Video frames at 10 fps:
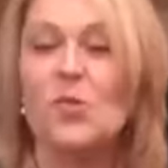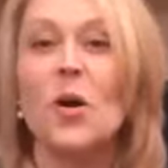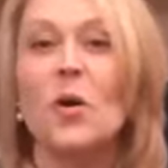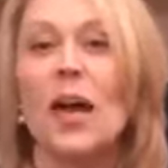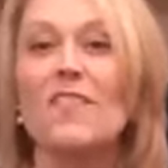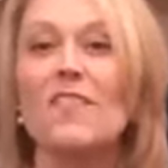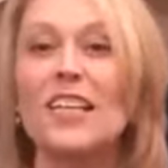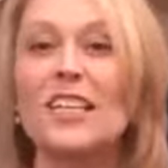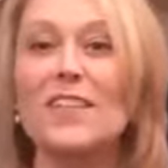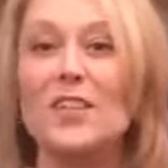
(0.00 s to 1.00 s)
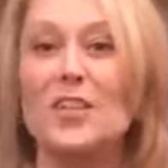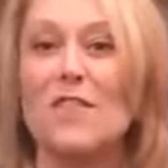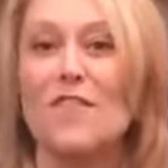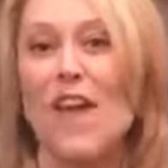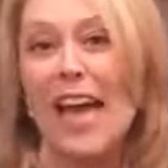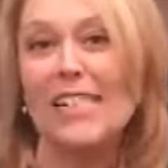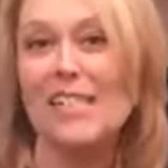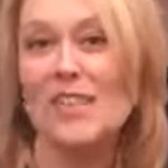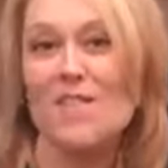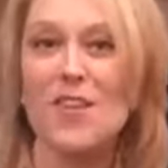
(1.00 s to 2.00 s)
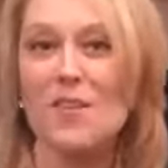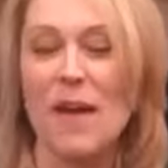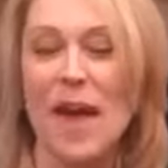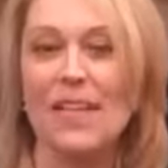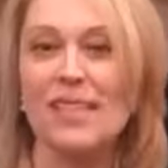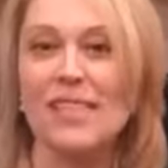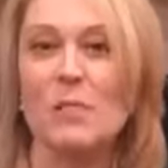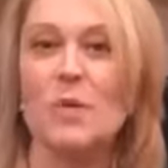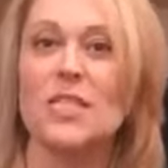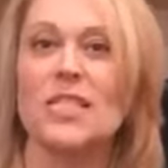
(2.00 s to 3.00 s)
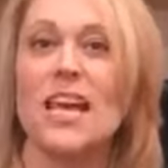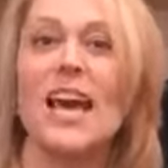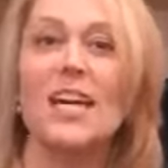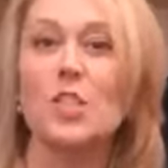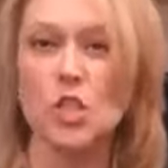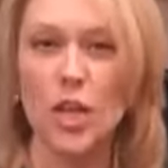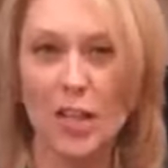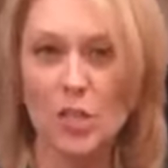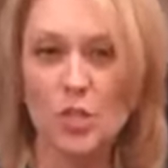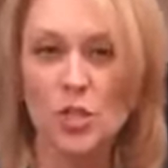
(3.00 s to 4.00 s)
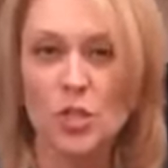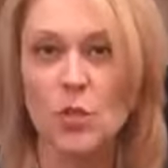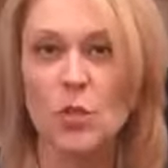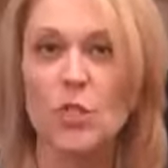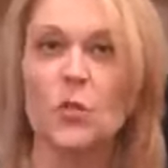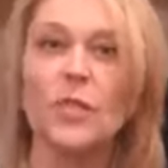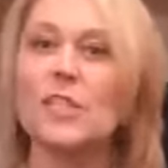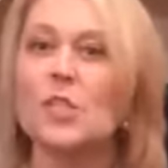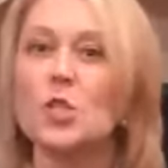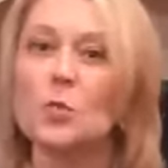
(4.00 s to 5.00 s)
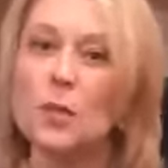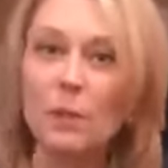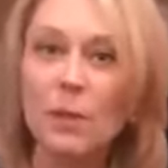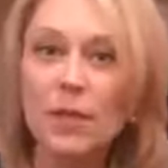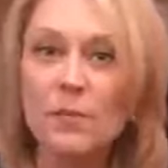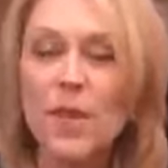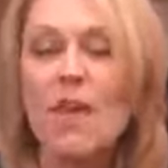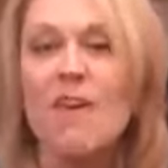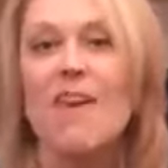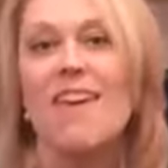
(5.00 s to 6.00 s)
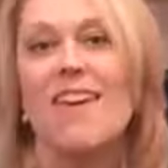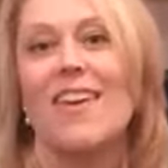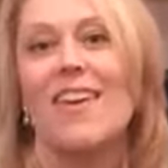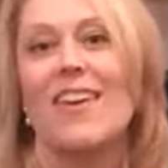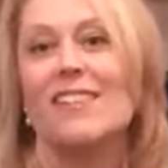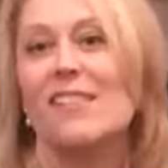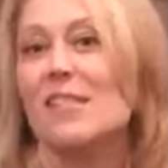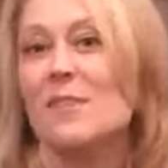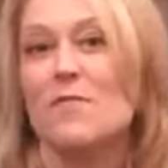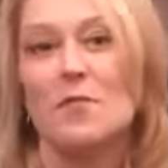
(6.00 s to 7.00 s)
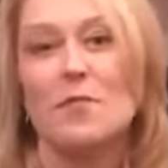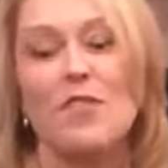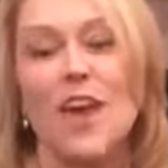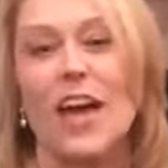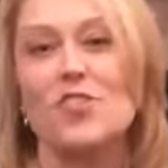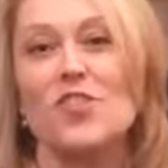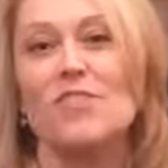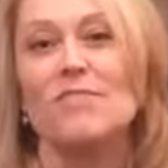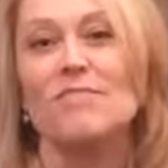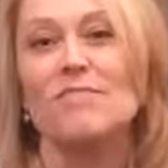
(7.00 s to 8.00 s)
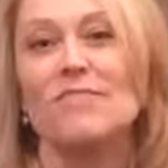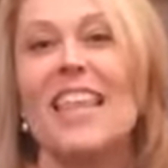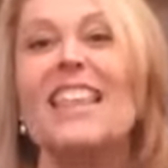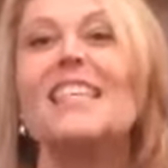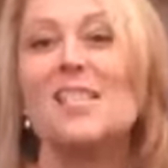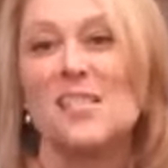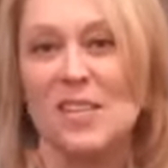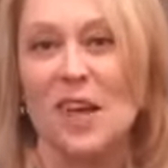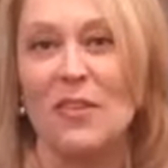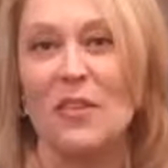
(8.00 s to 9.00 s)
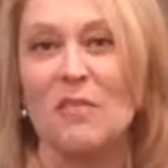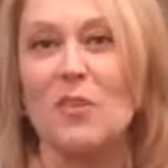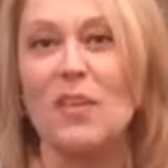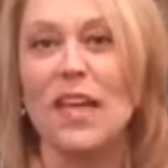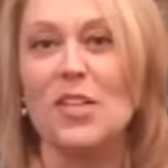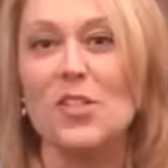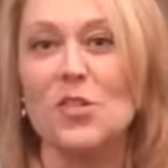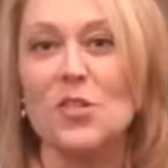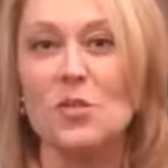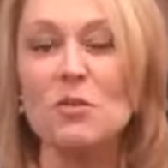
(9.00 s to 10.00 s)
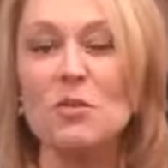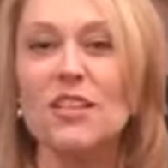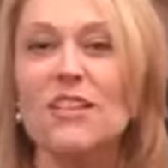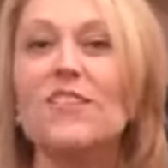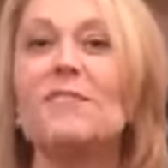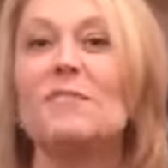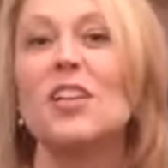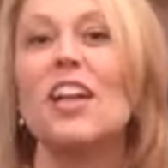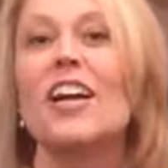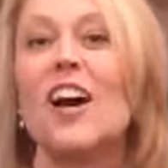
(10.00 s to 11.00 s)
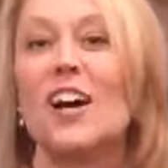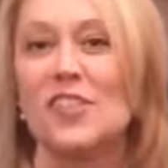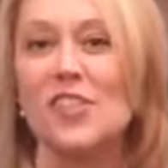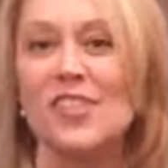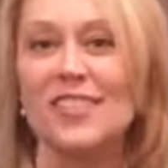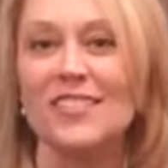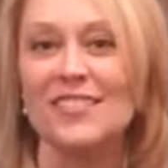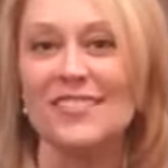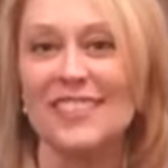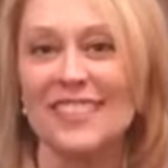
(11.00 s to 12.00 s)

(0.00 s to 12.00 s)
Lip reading: So go have fun giving your fast feedback to someone today. I challenge you to do it to at least 2 people in some form or fashion. This is another Communication Truth from Colette Carlson.